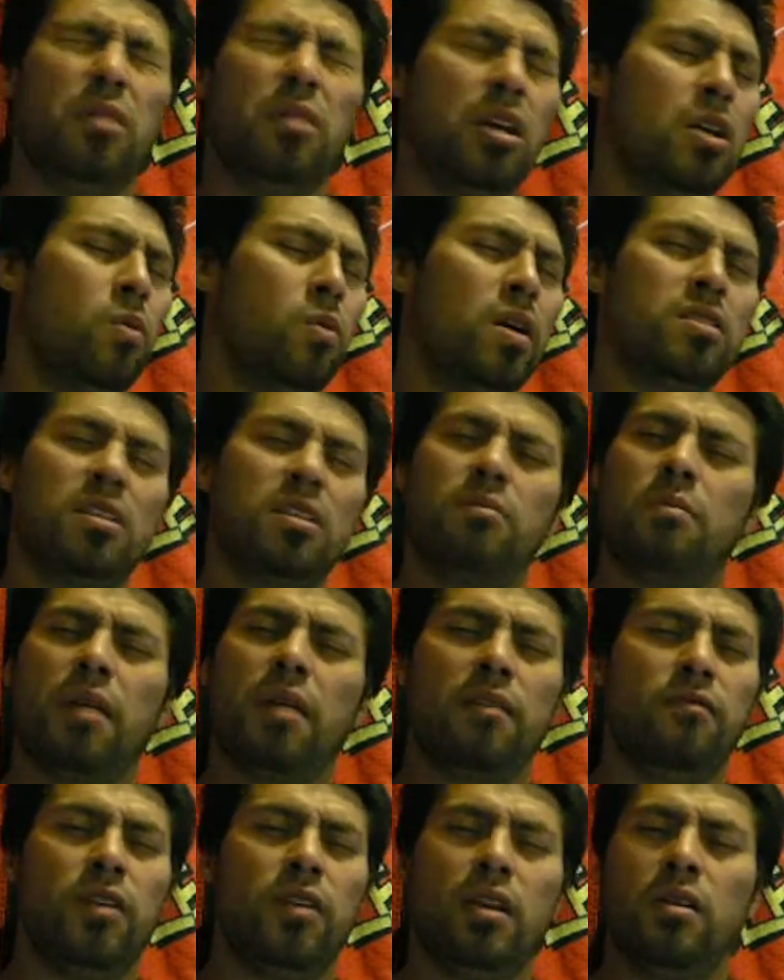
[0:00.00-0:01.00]
But you know what, some
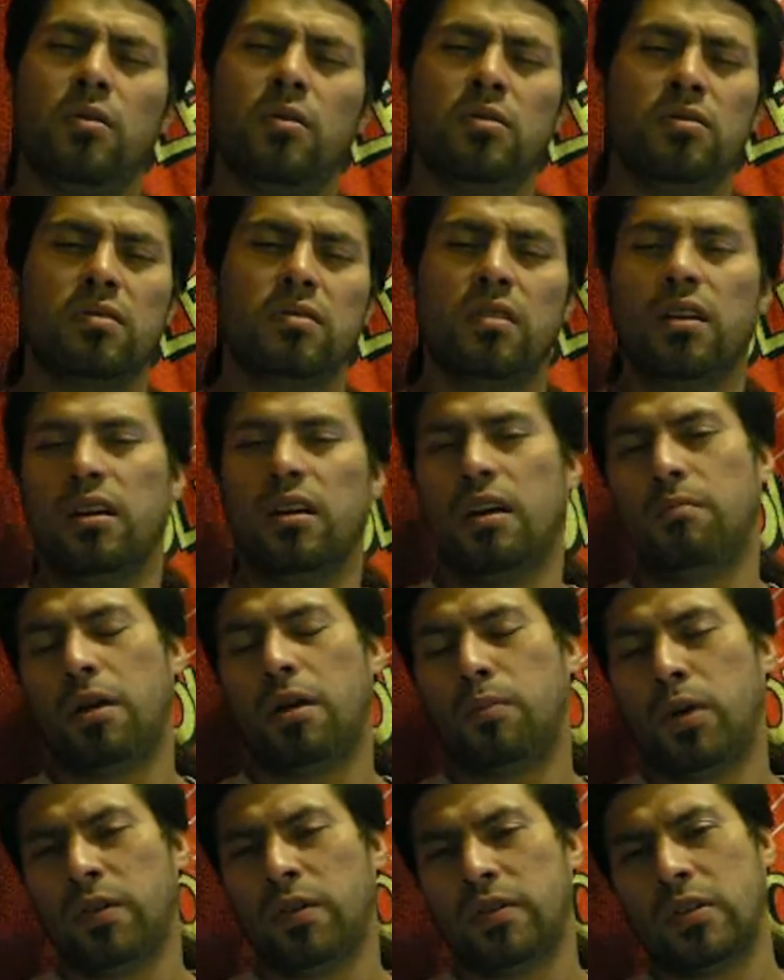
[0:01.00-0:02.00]
of my videos,
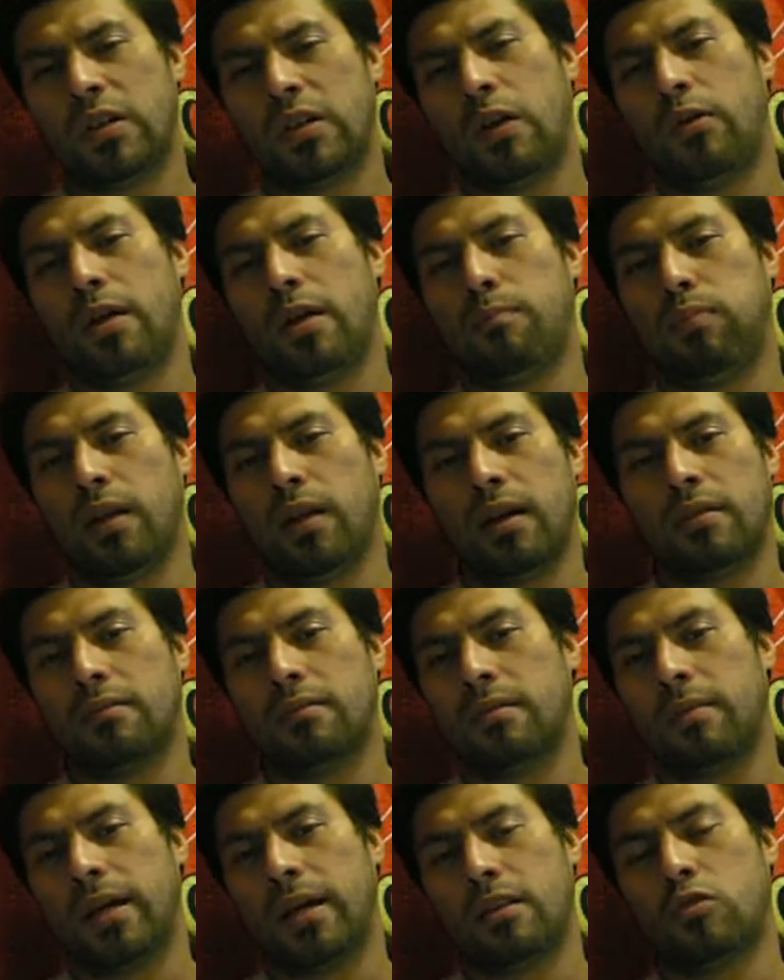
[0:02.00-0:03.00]
my previous video, I already
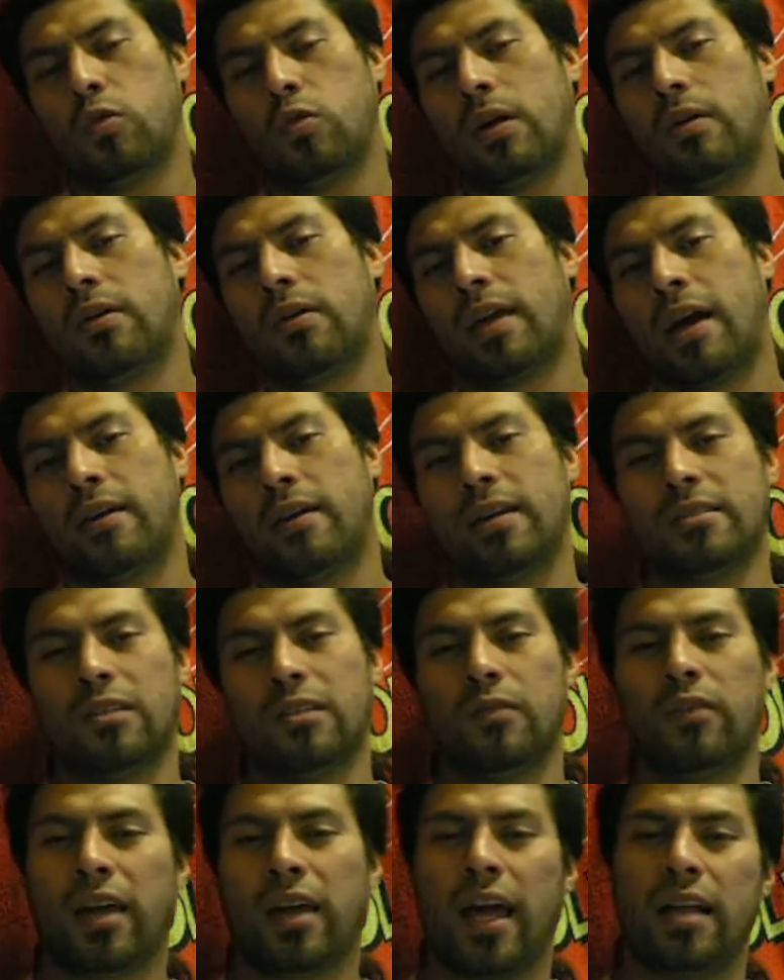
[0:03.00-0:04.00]
plugged my Twitter account
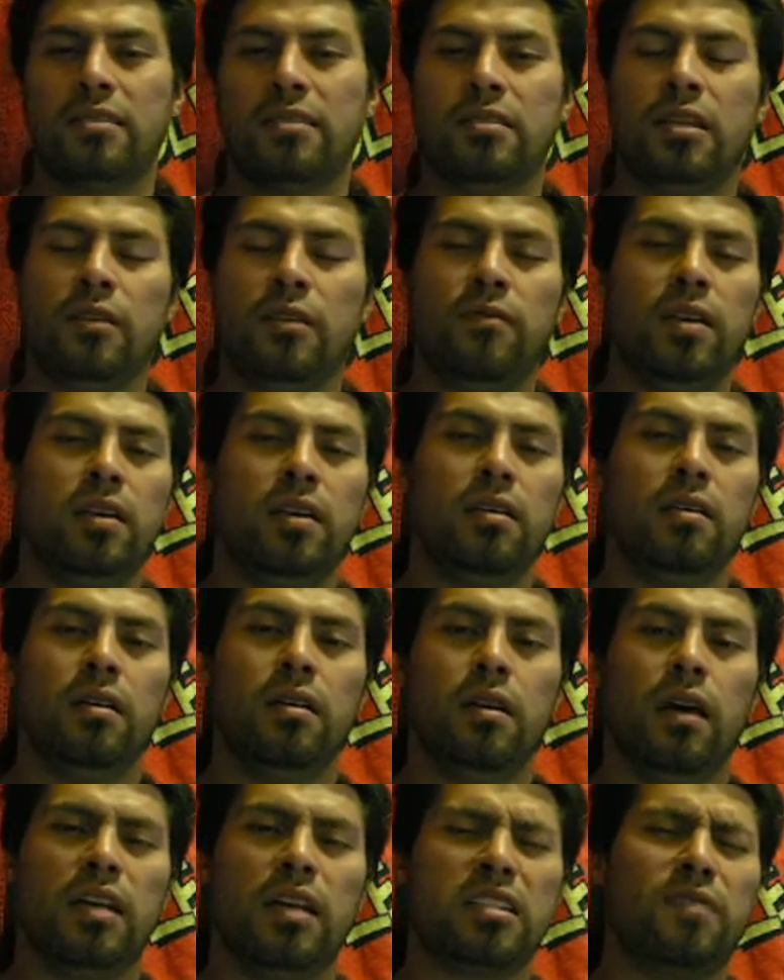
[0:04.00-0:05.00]
as Silvercats TV,
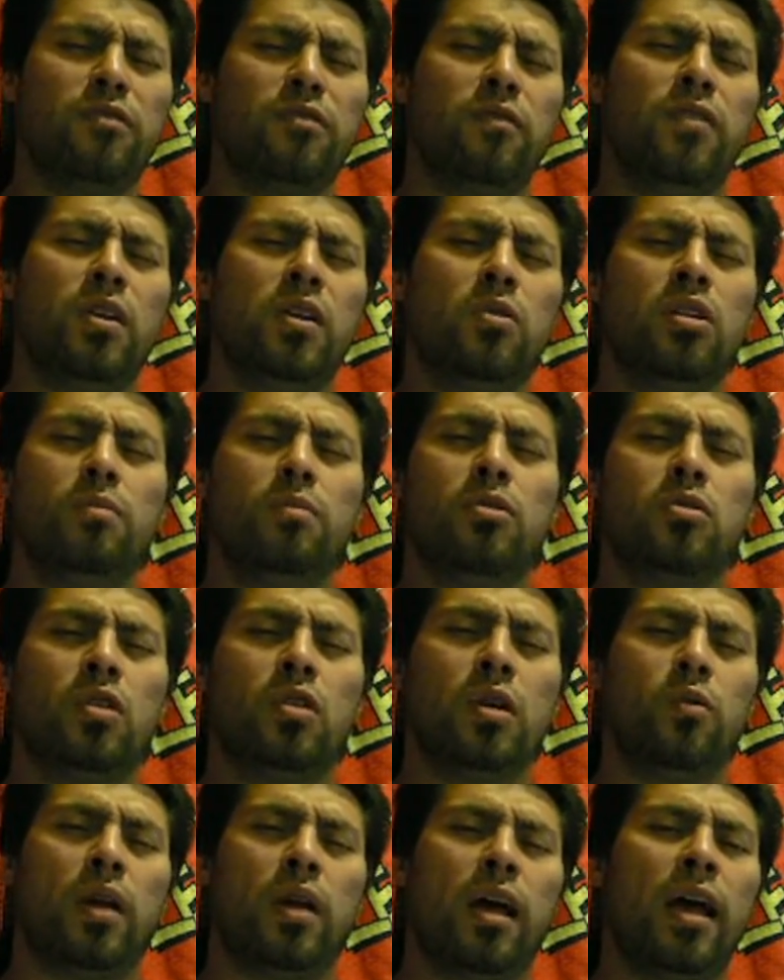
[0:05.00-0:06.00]
except for video number
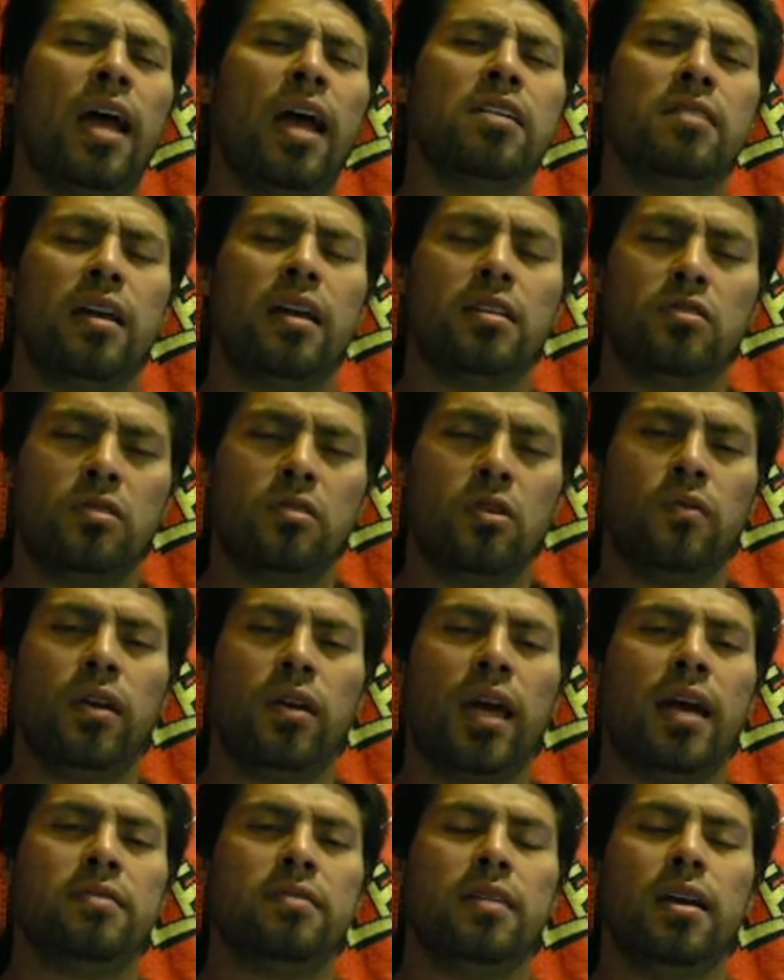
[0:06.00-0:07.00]
3 where I had it as
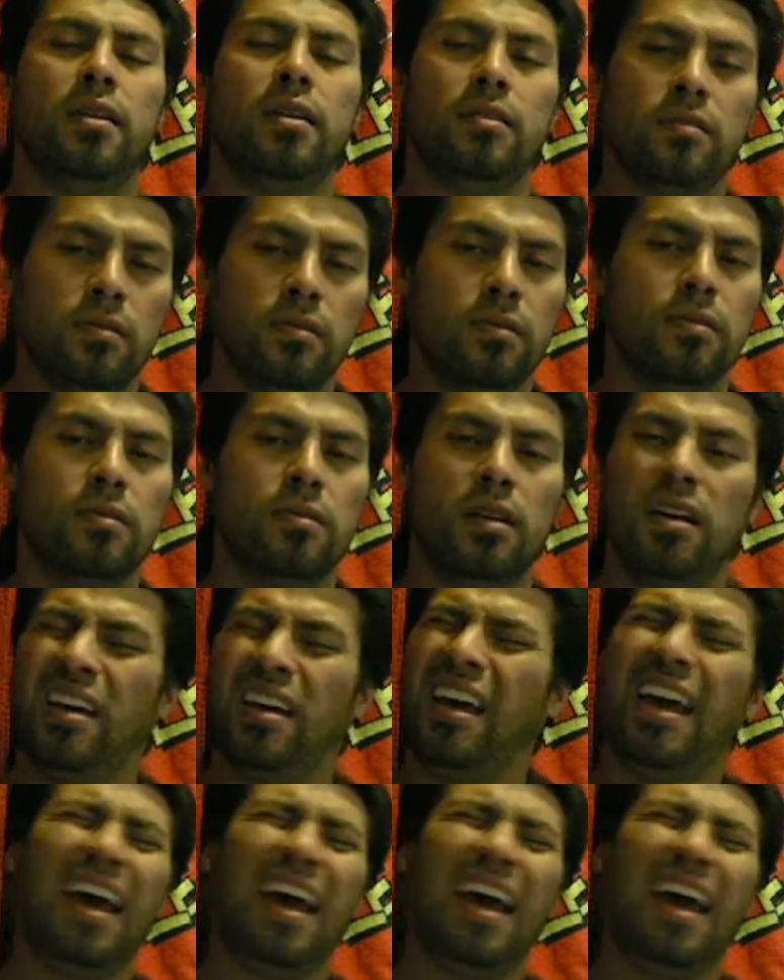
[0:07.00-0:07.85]
Silvercats 82.